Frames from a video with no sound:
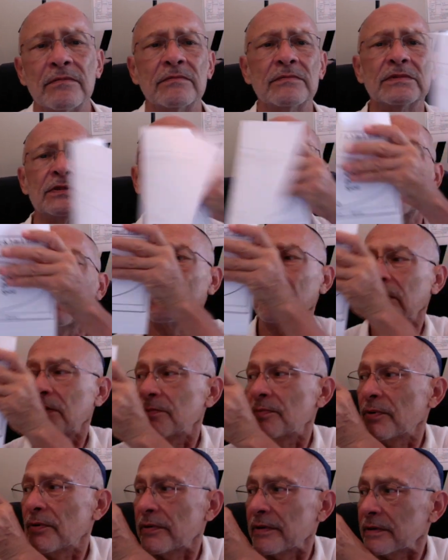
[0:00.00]
starting
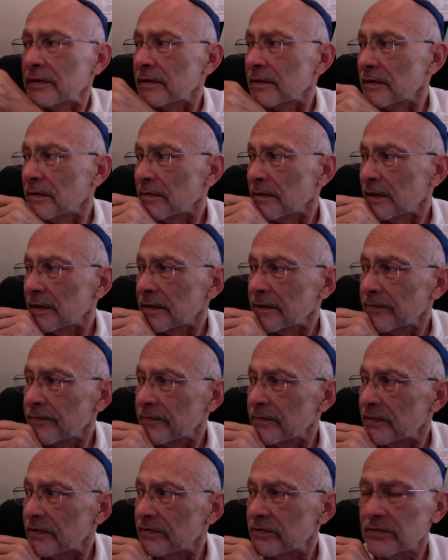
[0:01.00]
point. All right,
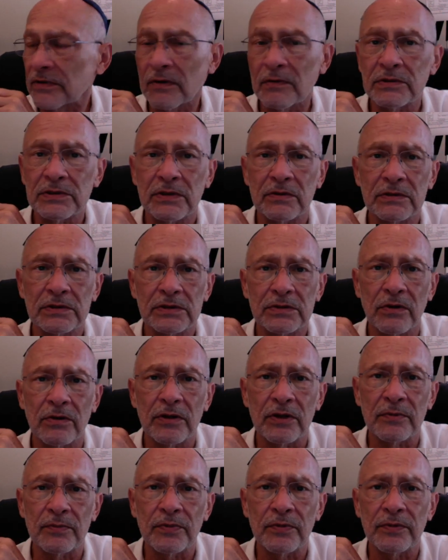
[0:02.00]
this is always our
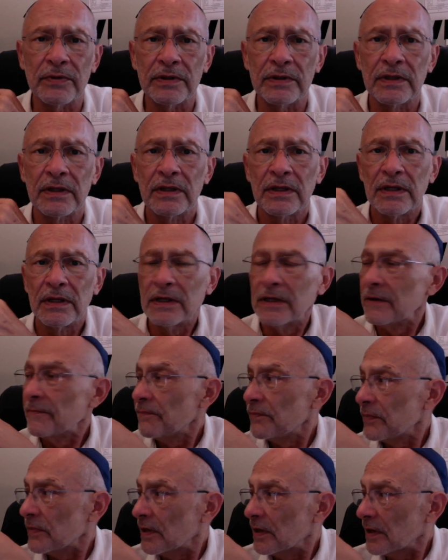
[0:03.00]
starting point.
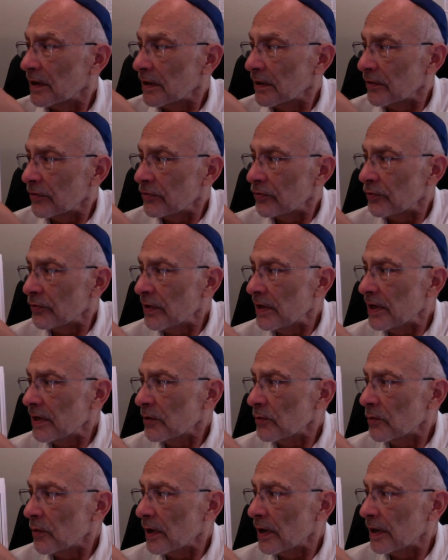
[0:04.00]
The
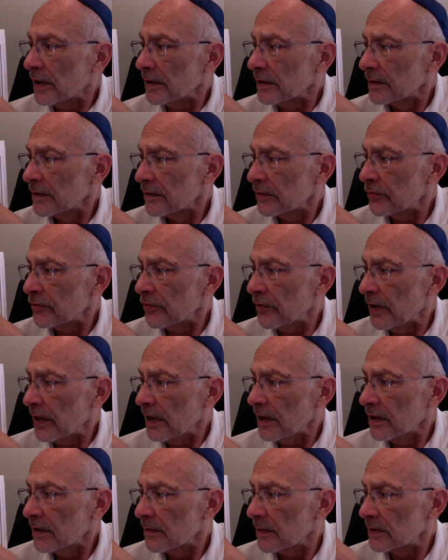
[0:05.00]
3-in-1,
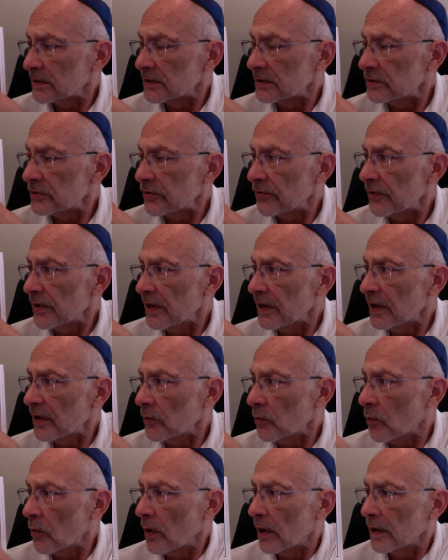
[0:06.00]
because it's 3
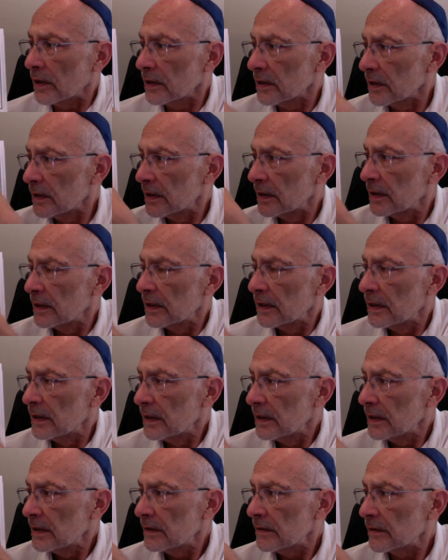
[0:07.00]
in 1,
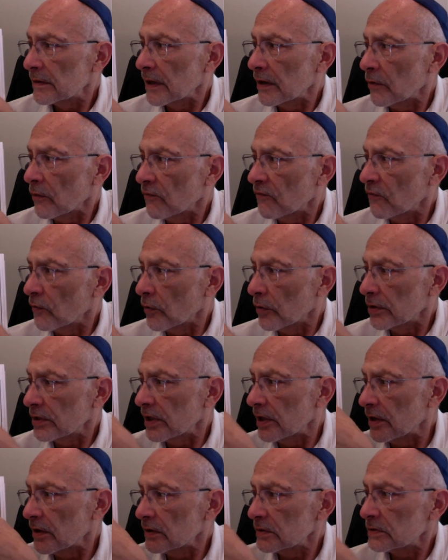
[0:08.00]
okay, or 4
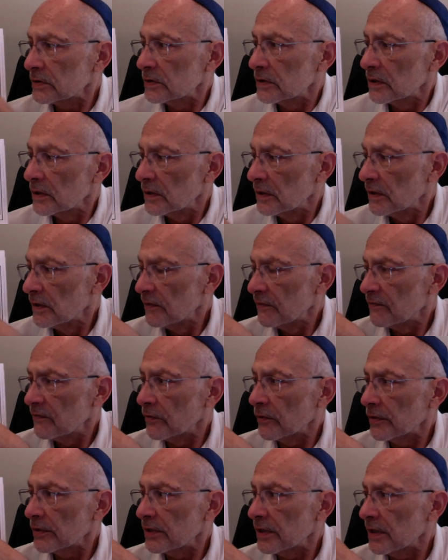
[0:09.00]
tiers
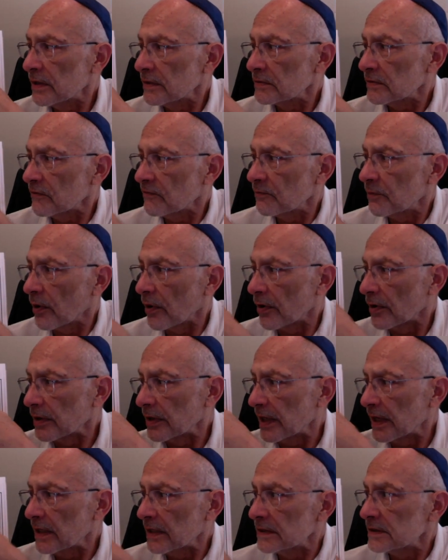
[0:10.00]
of
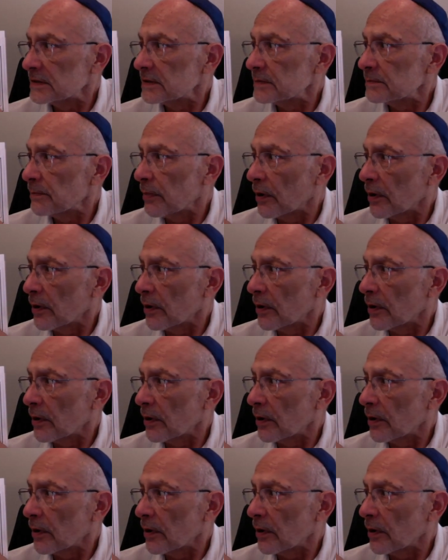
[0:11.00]
PaRDeS,